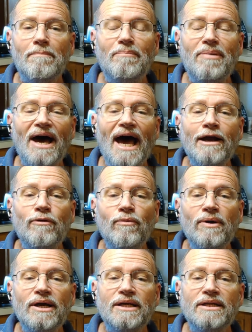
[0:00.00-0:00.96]
Back
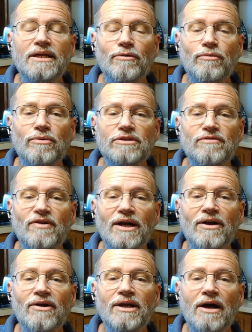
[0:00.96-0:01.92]
when it was
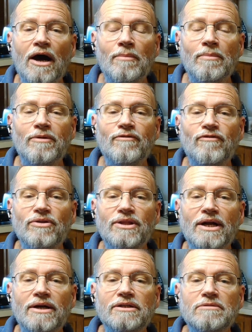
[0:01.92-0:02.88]
very common for
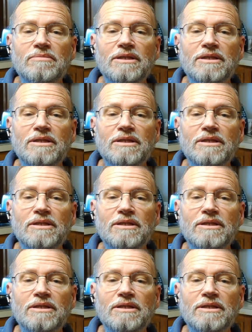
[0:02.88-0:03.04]
there to